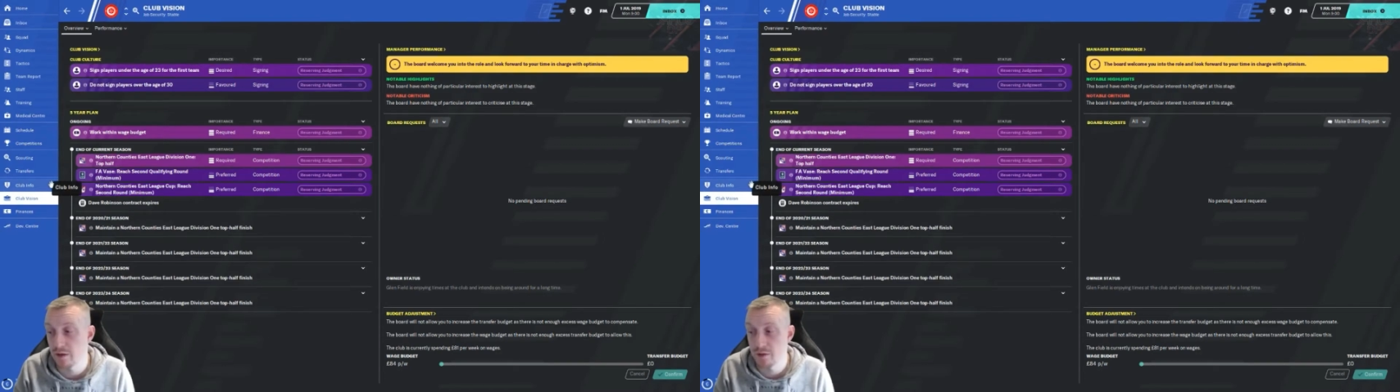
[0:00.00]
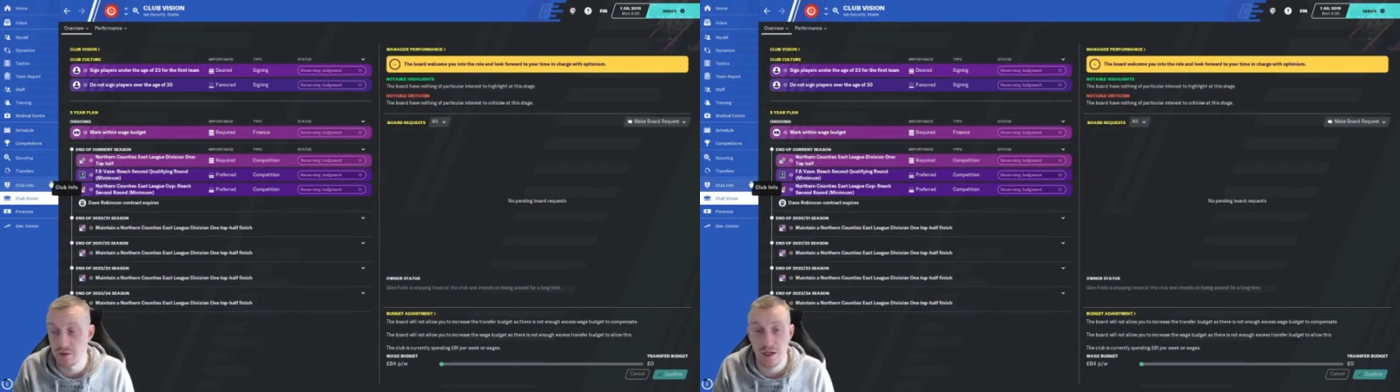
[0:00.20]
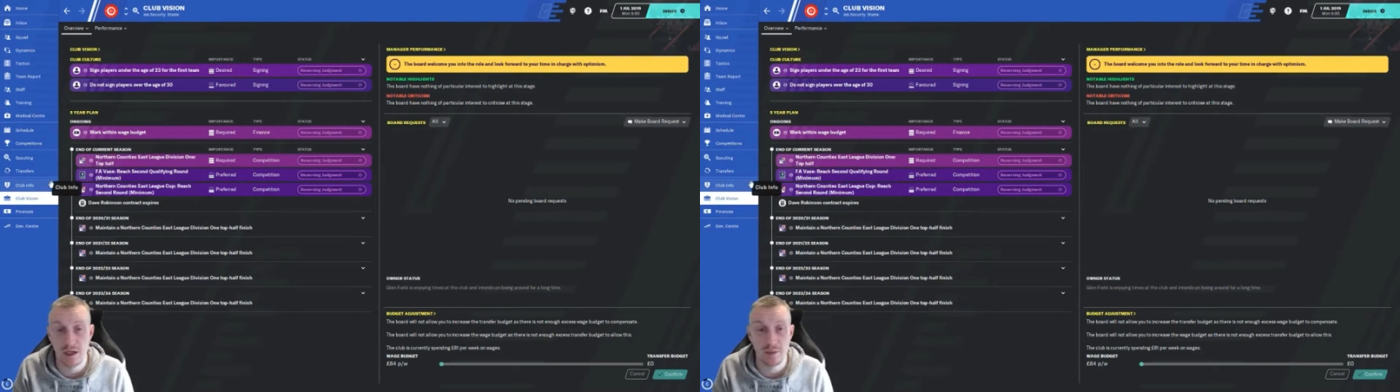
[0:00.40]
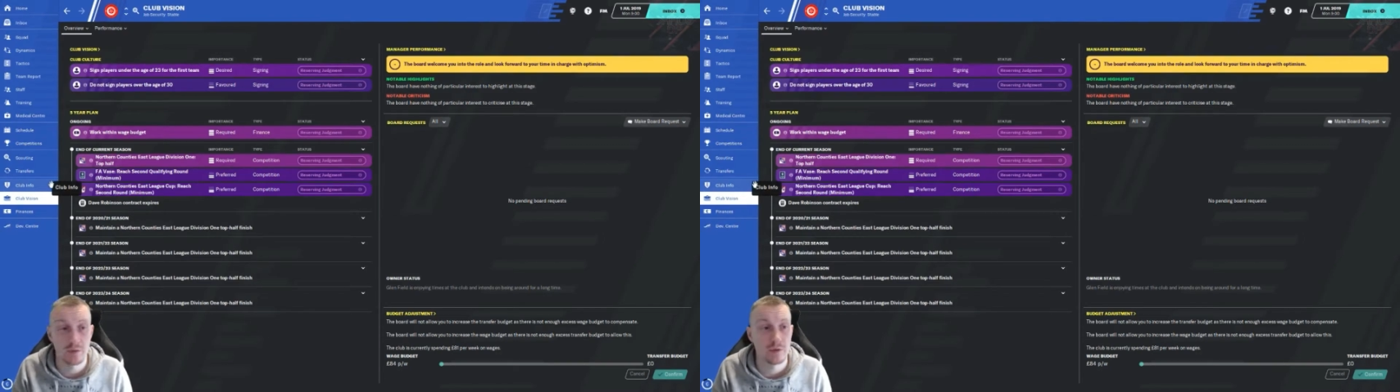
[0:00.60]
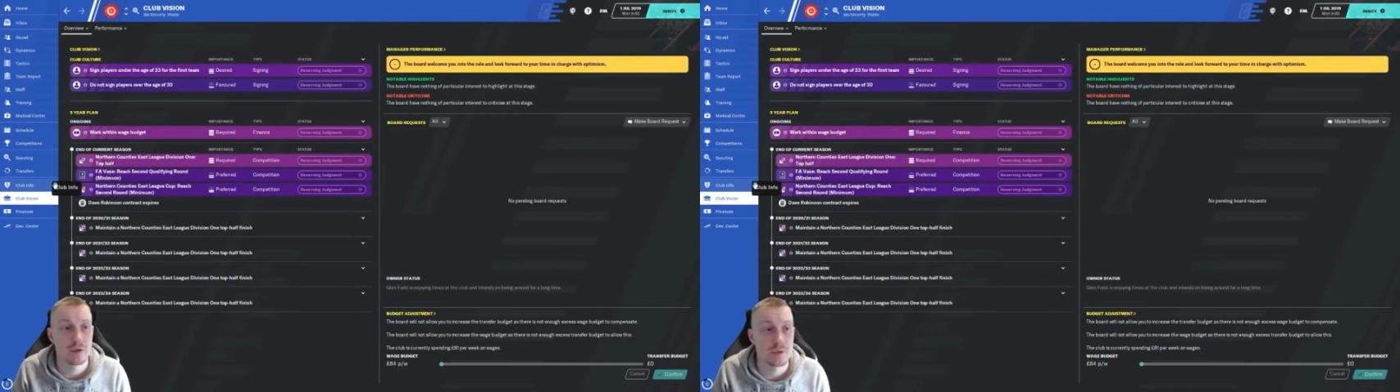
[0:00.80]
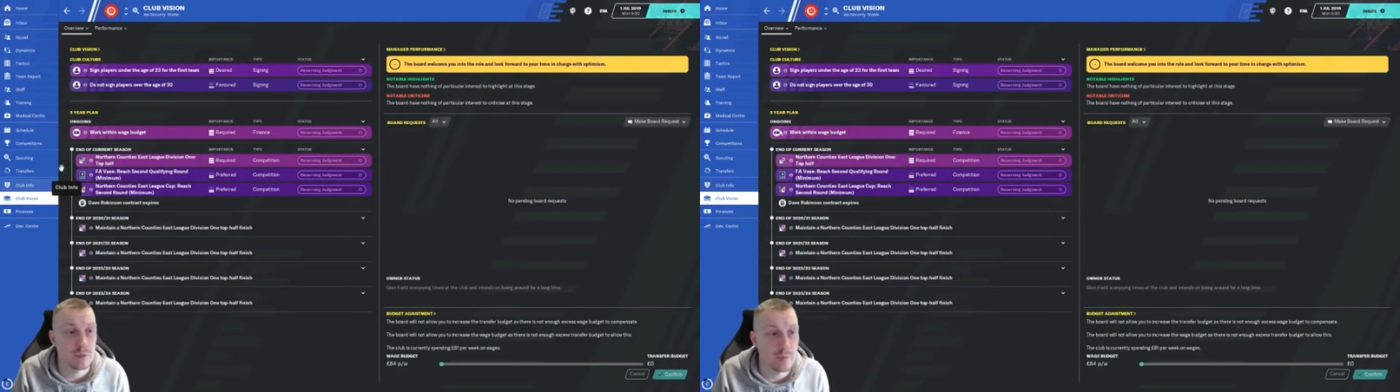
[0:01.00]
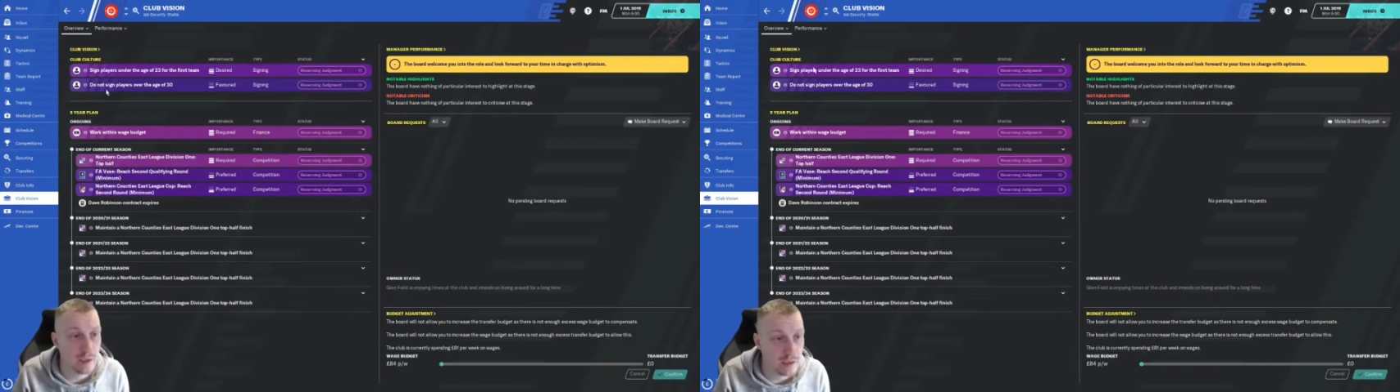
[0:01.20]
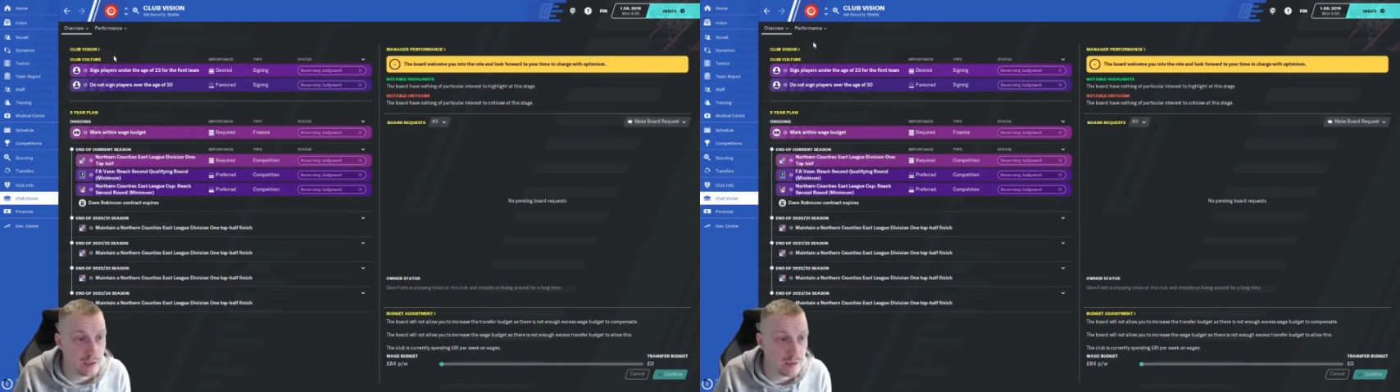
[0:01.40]
because any progress we
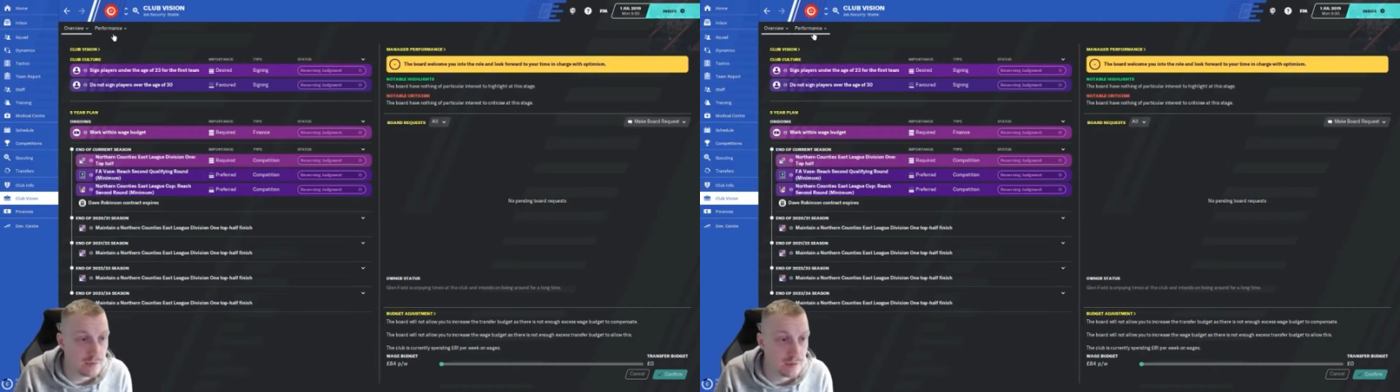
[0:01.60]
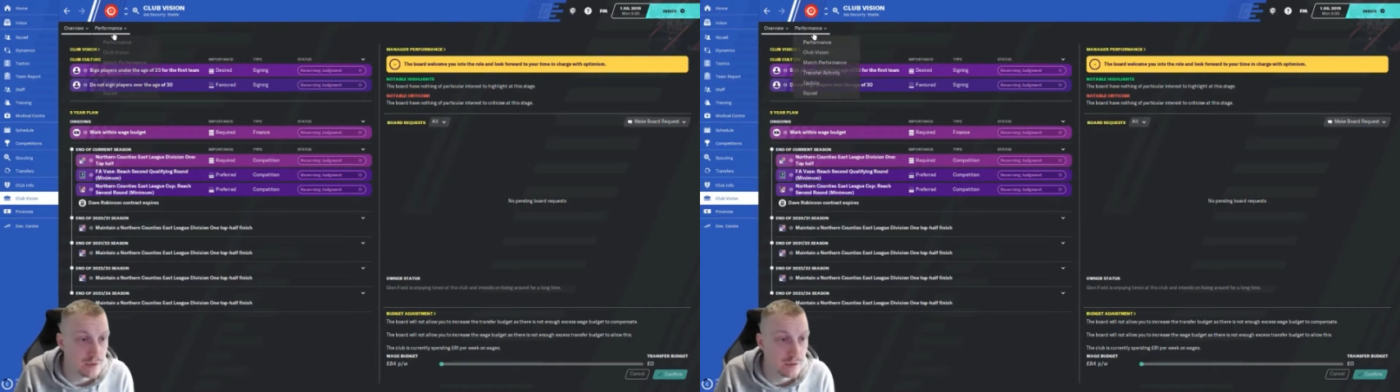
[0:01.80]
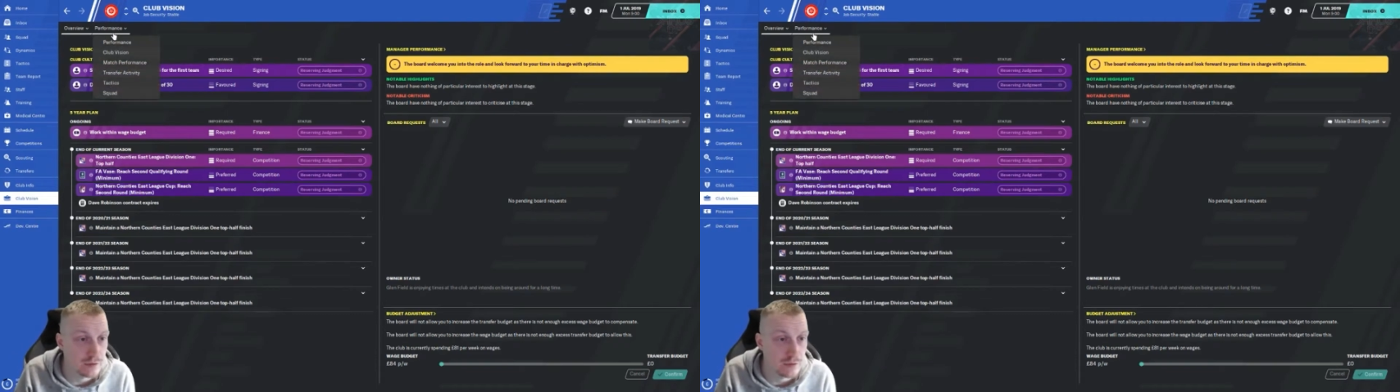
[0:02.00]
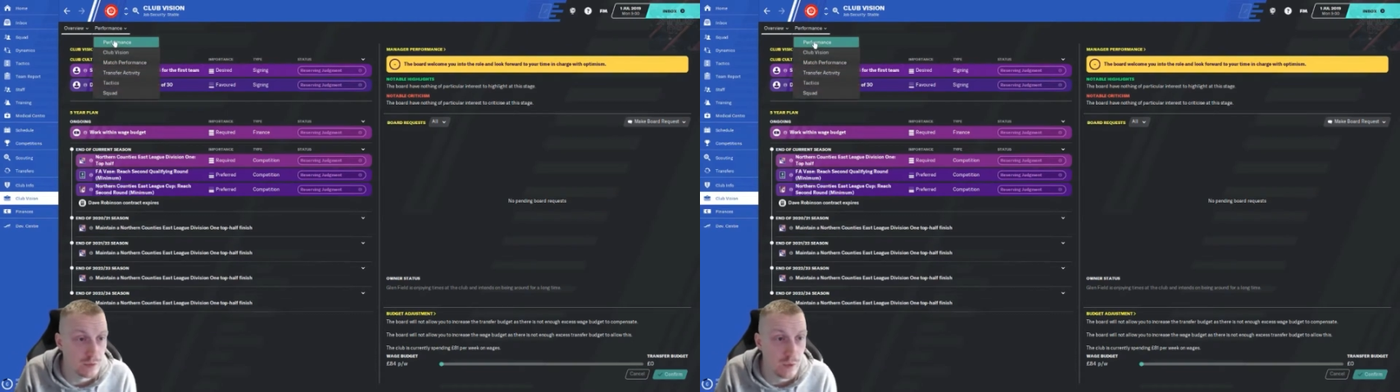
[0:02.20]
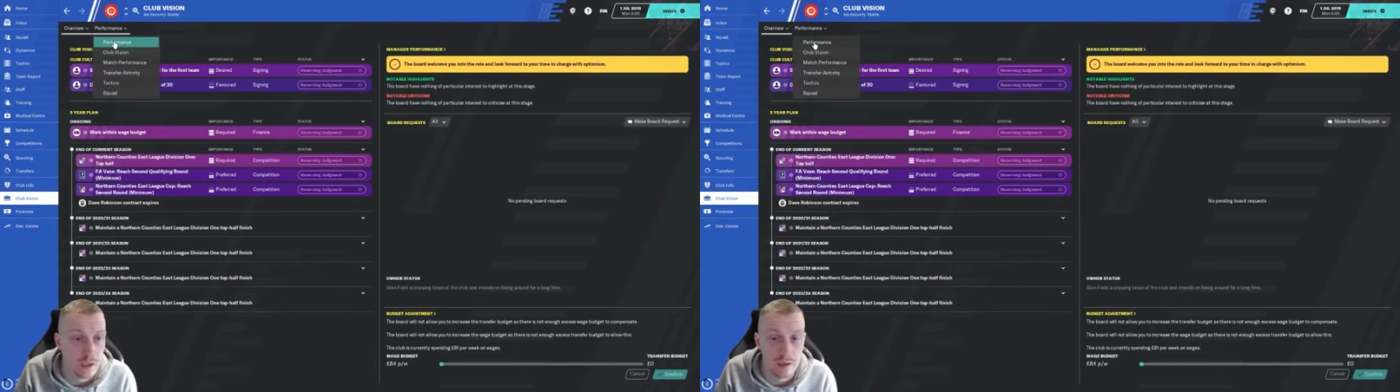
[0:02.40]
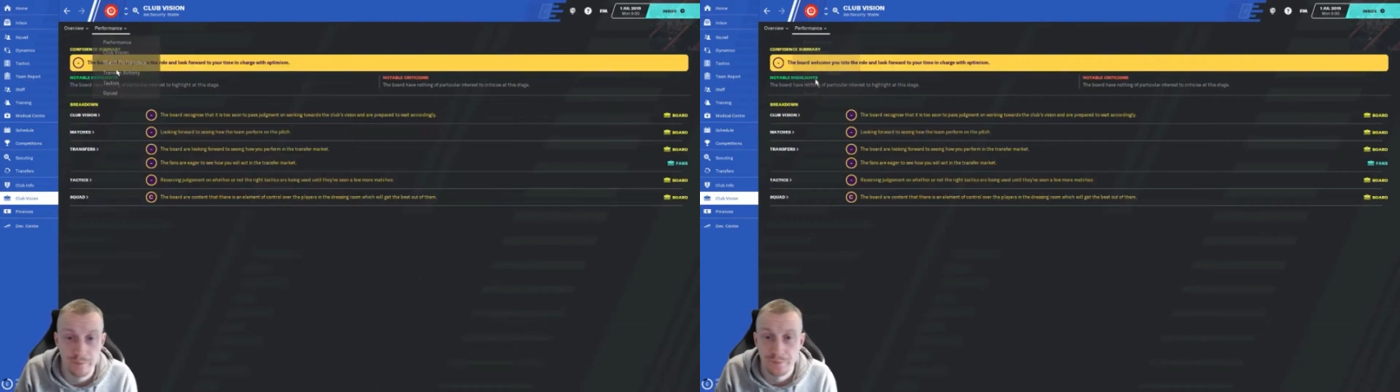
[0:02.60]
make is obviously going to do well.